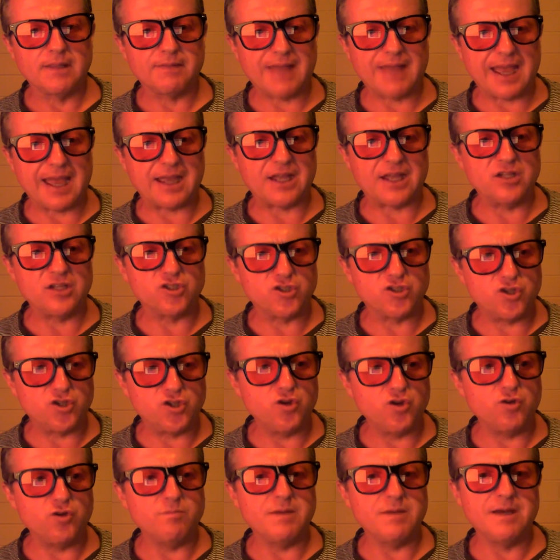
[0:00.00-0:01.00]
They
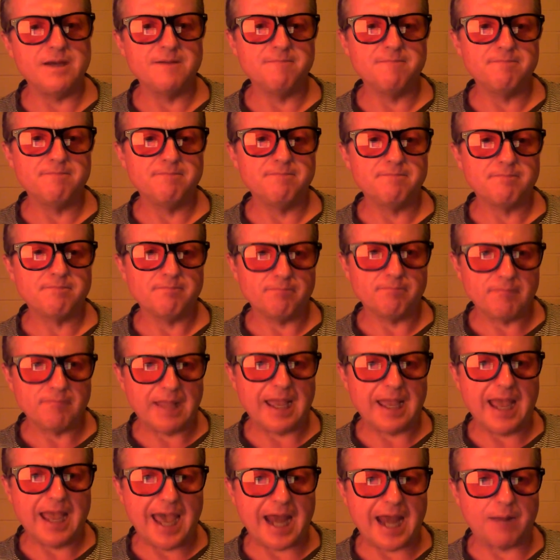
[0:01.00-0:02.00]
consume
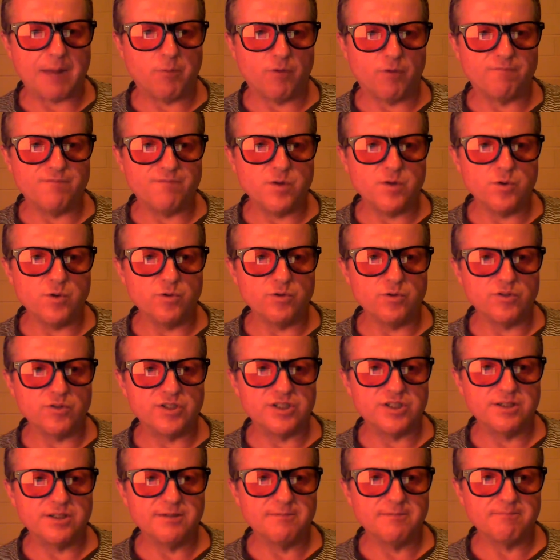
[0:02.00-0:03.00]
animal
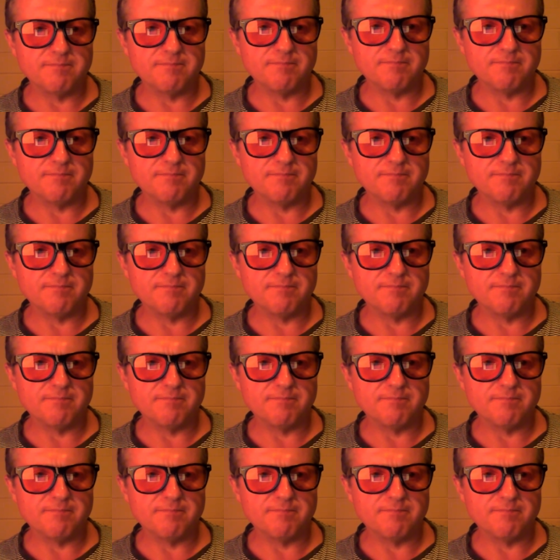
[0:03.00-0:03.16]
foods